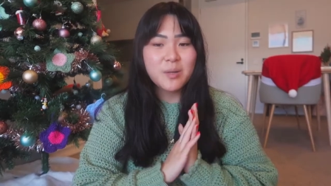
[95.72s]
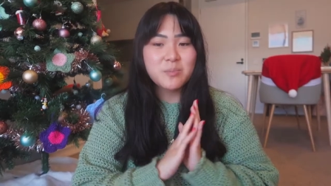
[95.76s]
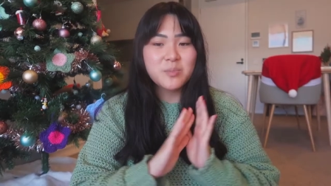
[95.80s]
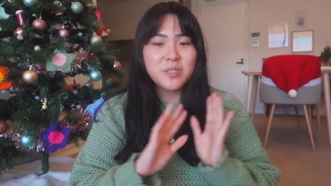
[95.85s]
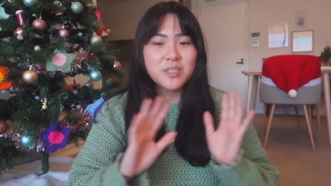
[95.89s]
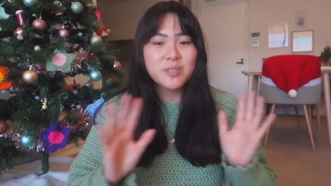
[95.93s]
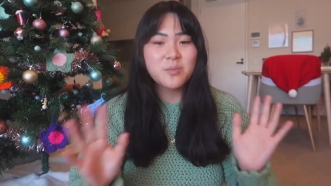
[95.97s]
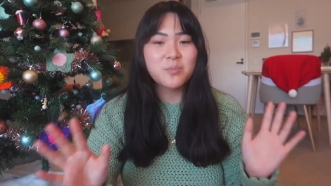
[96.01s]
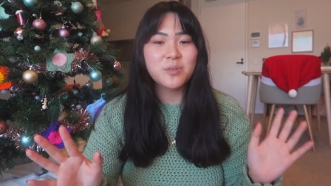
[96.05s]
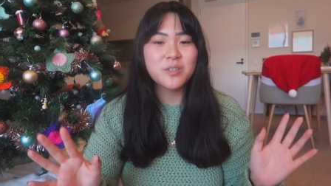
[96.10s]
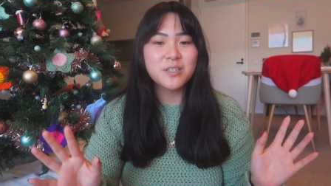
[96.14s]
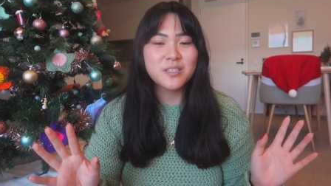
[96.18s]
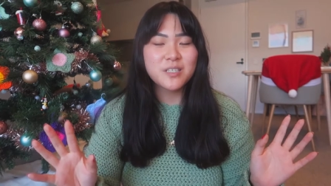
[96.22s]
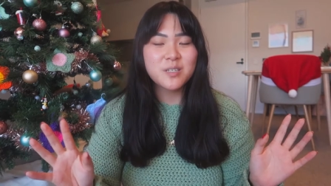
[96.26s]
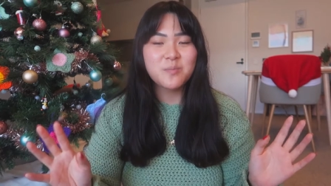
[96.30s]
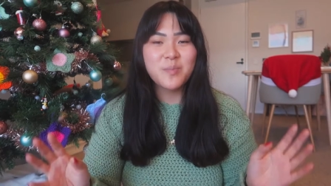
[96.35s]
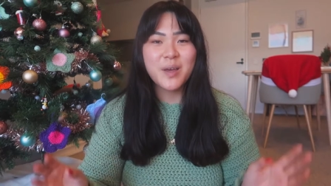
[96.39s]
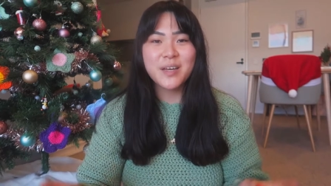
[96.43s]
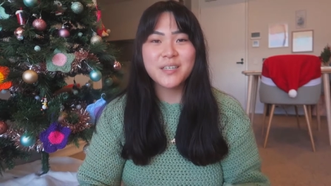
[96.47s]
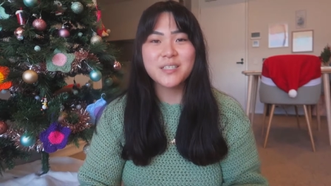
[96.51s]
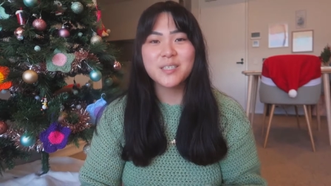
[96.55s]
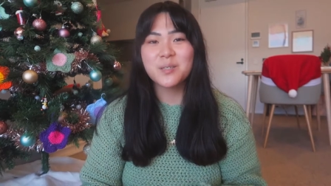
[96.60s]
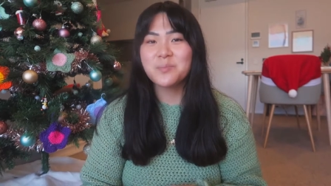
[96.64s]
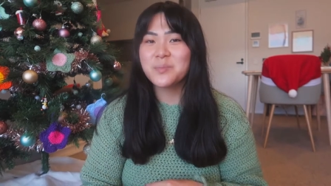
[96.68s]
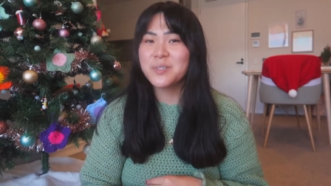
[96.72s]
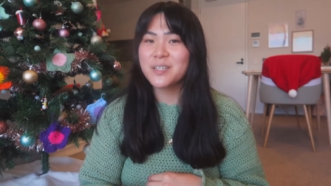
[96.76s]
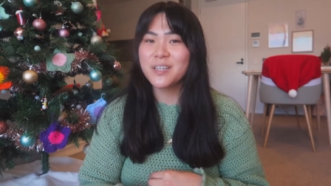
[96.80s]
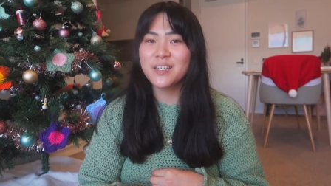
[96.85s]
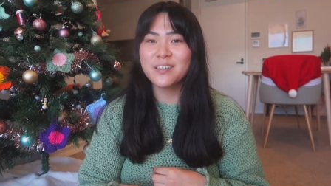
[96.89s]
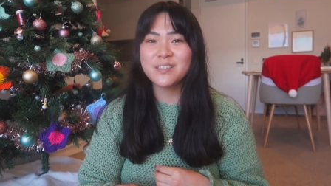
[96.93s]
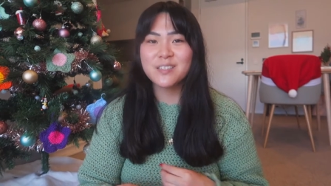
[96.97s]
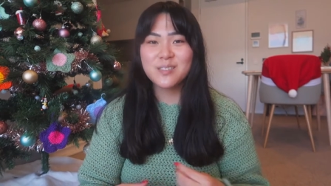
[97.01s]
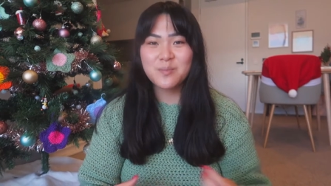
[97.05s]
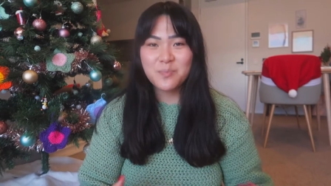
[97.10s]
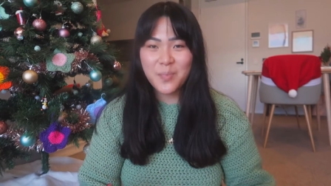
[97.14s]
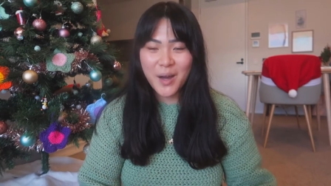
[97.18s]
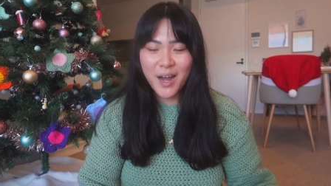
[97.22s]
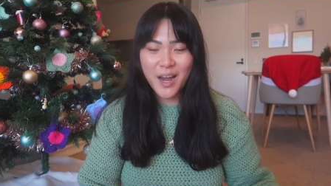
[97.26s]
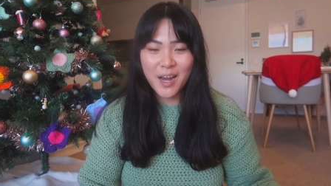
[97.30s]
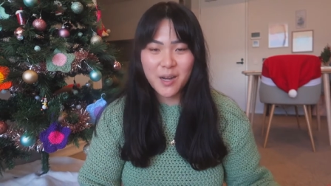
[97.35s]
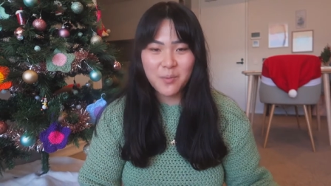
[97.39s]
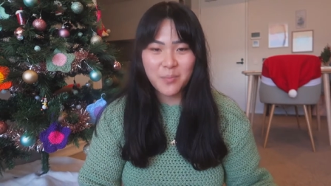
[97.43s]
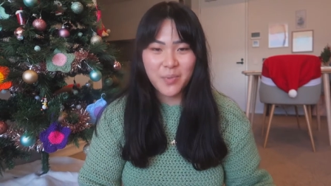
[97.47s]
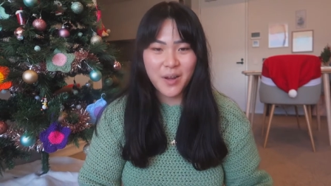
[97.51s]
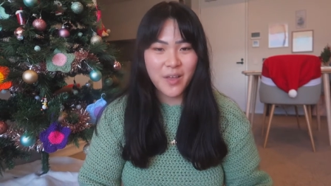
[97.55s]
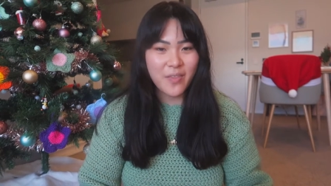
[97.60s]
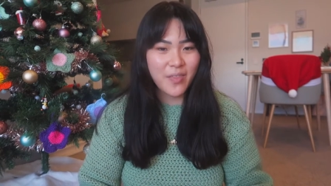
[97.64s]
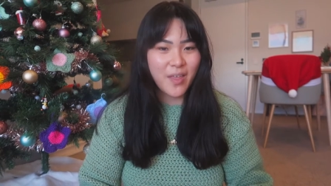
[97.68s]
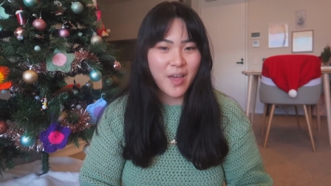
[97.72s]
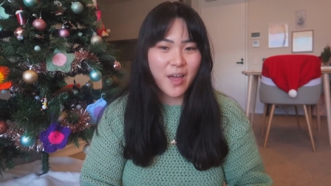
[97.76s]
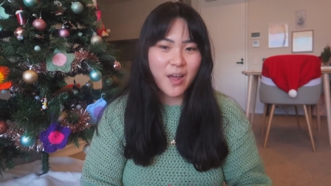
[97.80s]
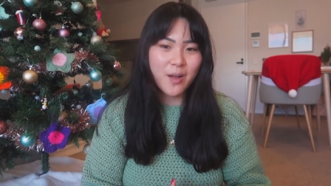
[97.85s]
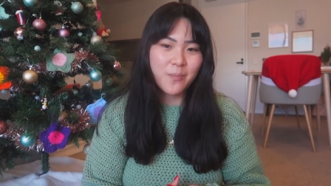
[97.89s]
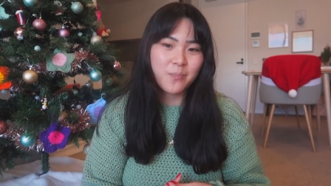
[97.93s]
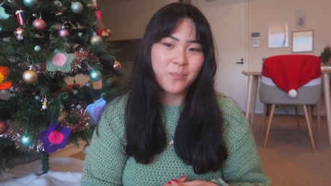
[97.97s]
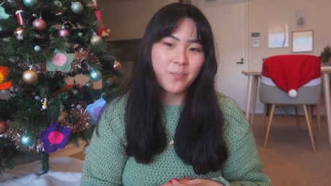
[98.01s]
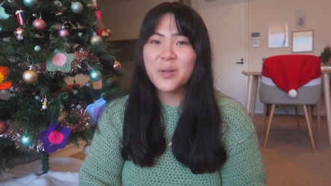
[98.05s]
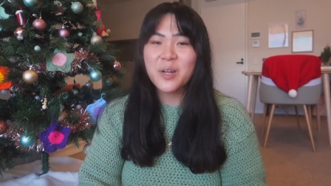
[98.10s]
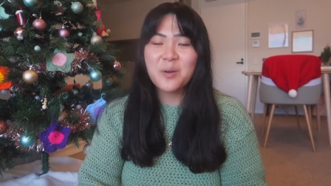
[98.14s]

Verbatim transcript: I'm just wanting to make something inspired by them.